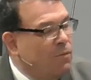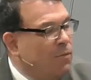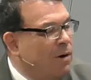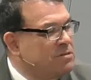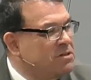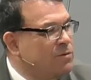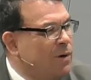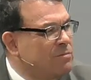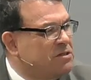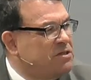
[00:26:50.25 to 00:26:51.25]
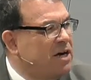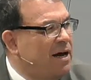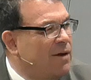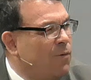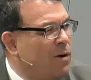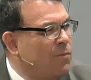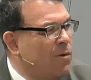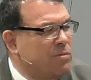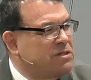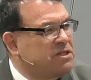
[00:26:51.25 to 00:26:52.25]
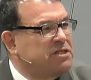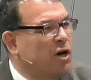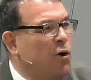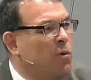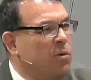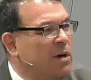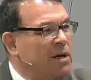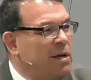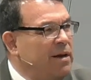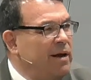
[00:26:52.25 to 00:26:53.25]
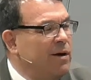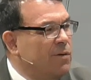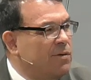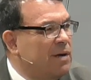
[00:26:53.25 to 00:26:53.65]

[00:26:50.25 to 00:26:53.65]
what was, what was John? What, what was his whole deal?